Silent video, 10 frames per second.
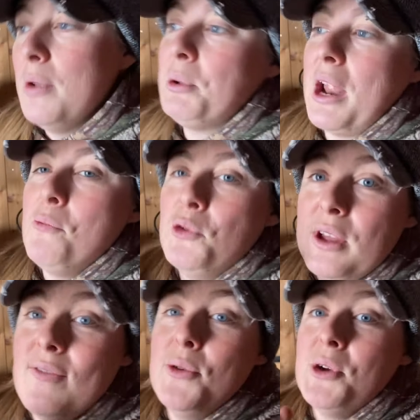but I will
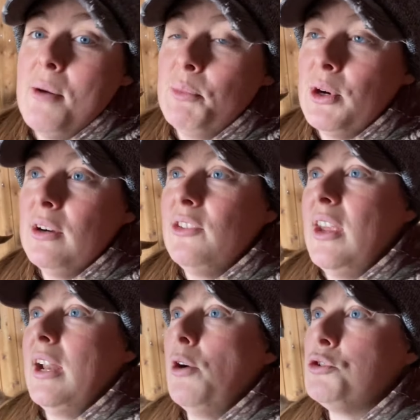give you numbers
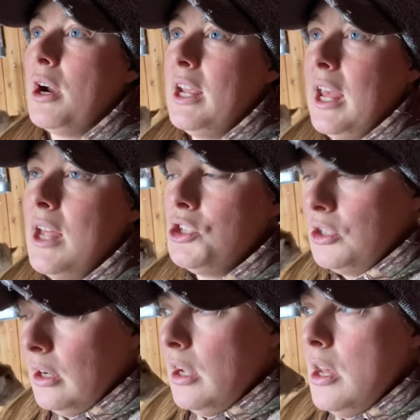and I'll try to catch
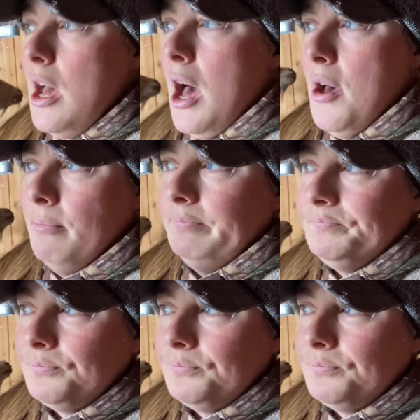um,